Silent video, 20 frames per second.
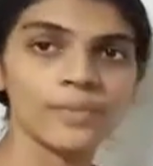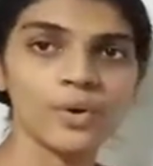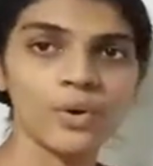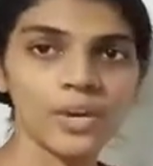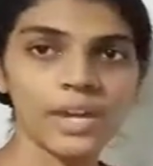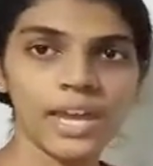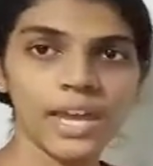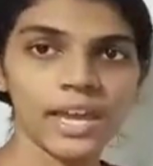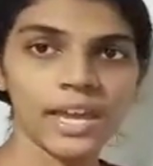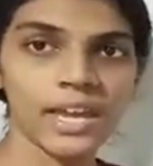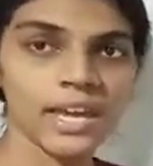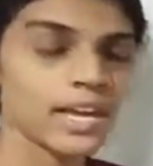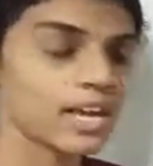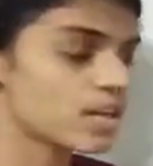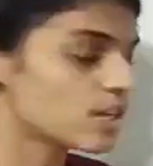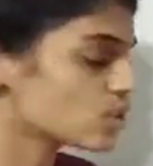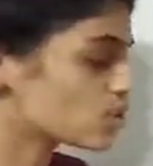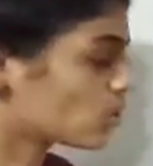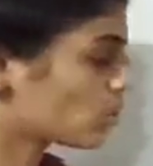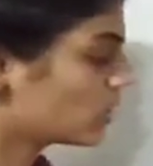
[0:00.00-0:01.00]
Okay,
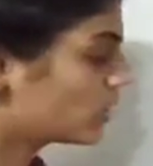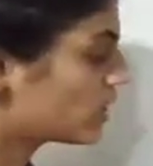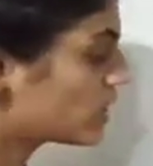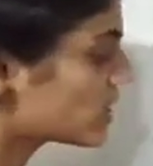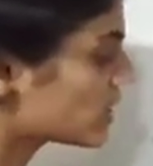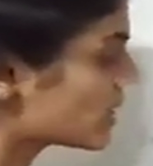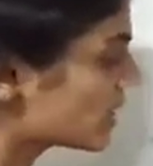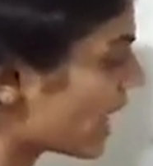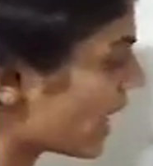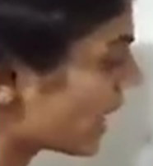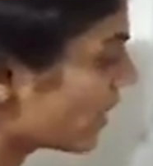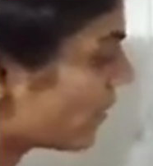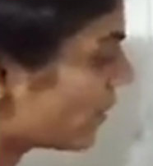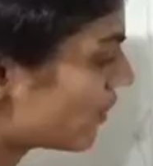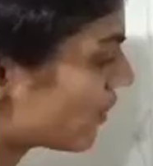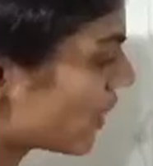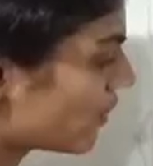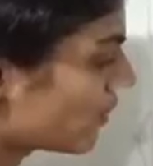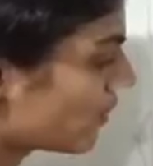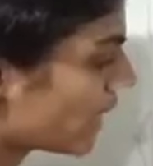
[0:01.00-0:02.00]
so this
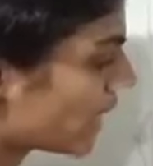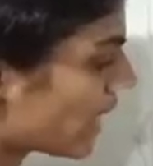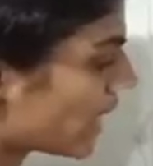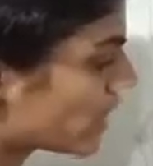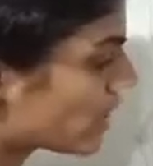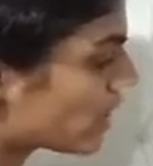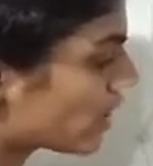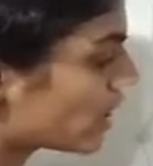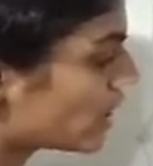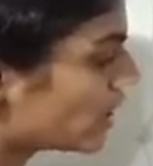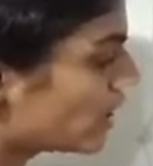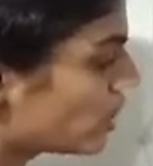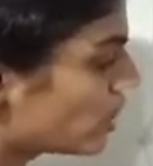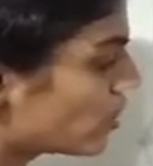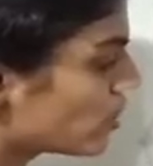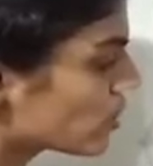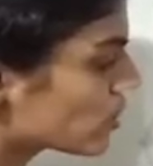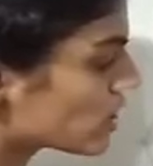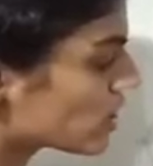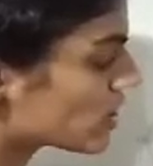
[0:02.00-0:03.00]
diaphragm can
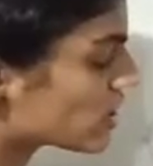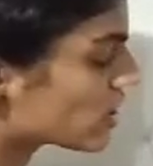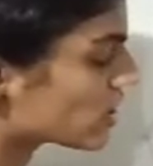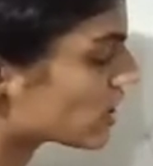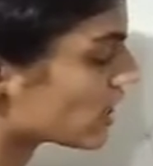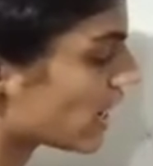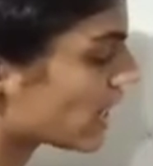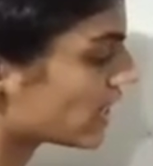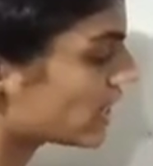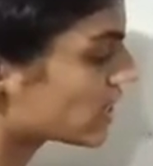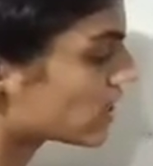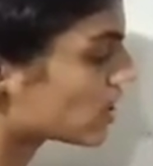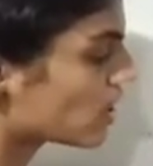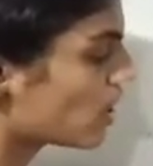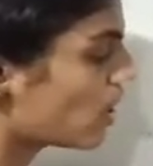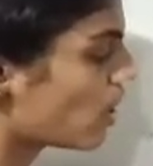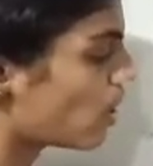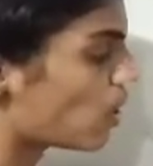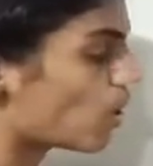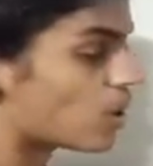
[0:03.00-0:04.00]
reduce its size
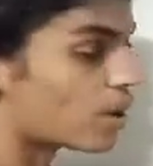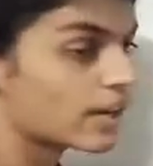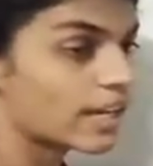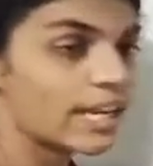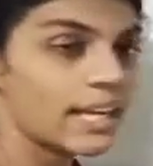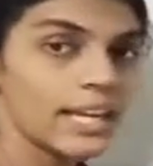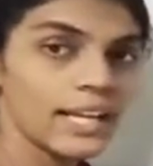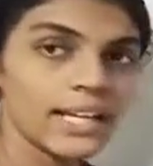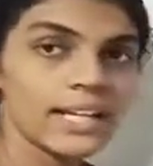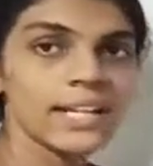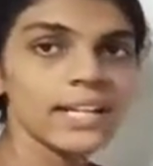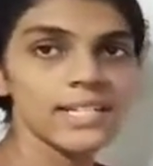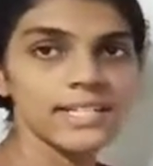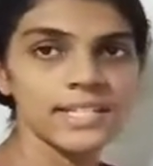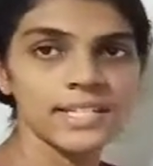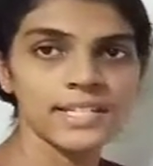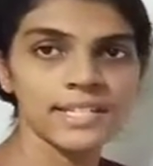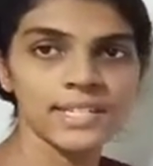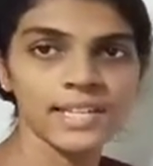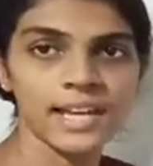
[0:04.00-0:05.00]
or increase
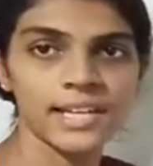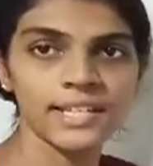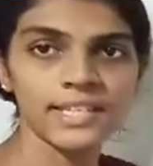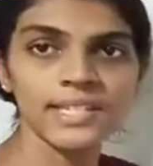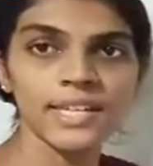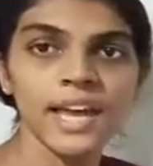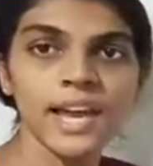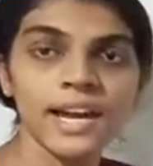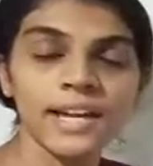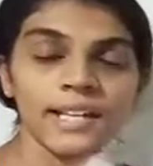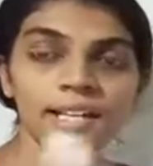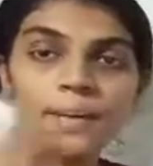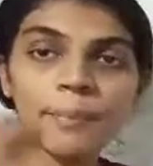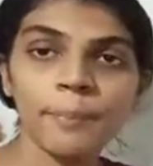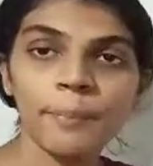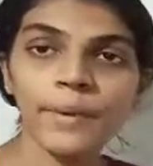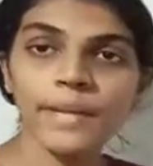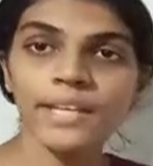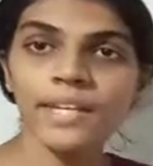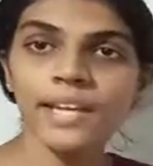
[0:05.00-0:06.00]
its size
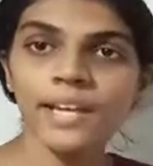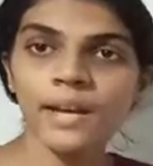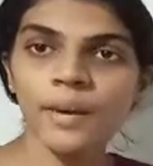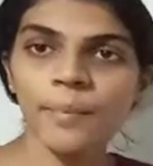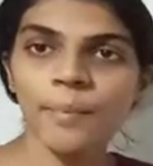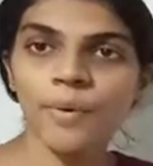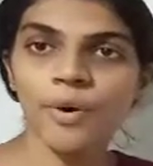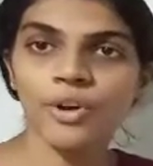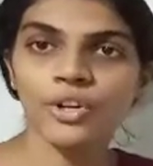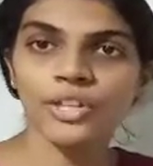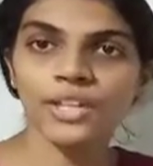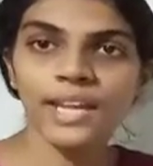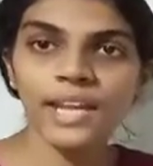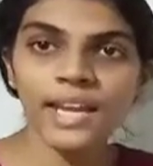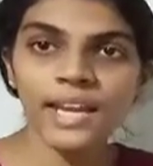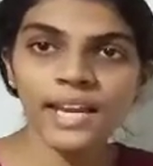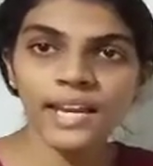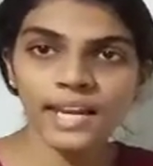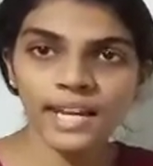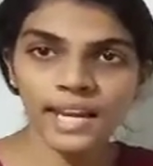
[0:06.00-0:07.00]
depending upon
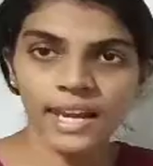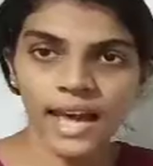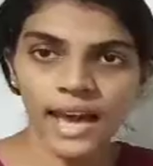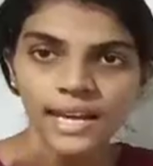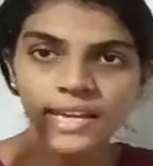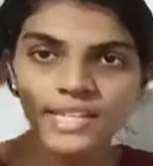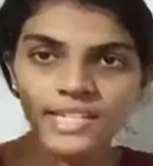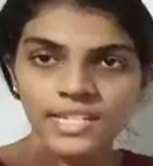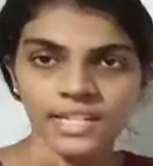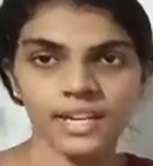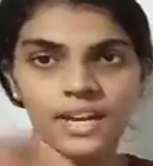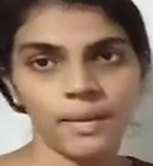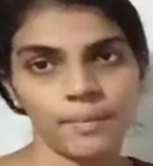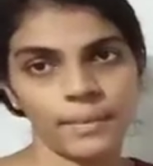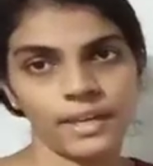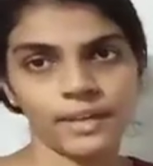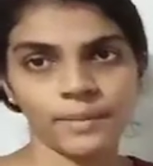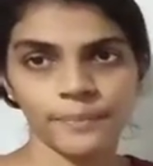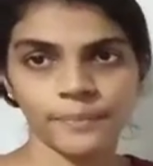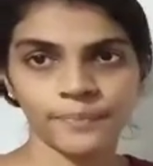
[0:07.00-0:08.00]
the light
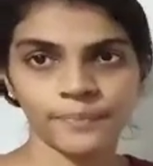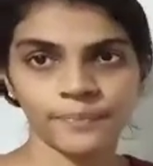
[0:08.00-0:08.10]
coming.